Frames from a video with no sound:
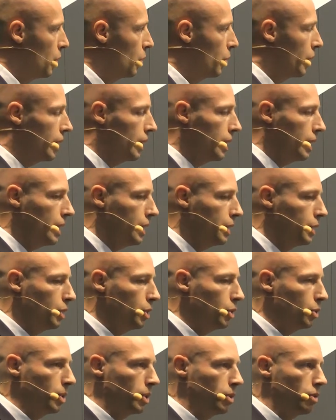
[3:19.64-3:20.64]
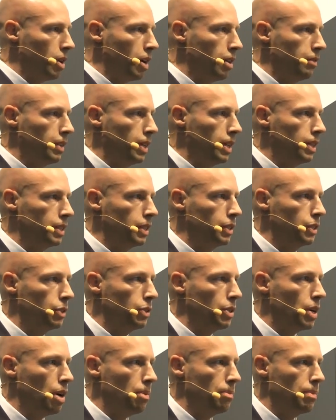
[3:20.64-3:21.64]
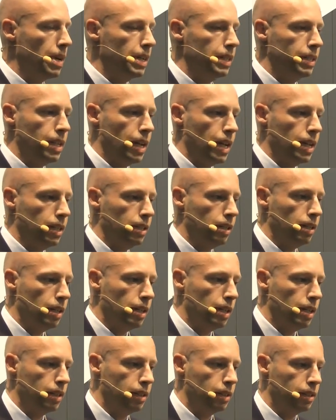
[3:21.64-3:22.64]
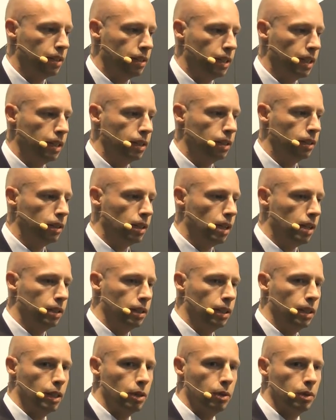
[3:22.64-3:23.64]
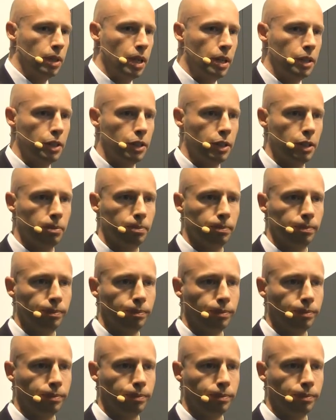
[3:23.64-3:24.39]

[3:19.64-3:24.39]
But one of the issues with cryovials is you can't maintain their seal under liquid nitrogen.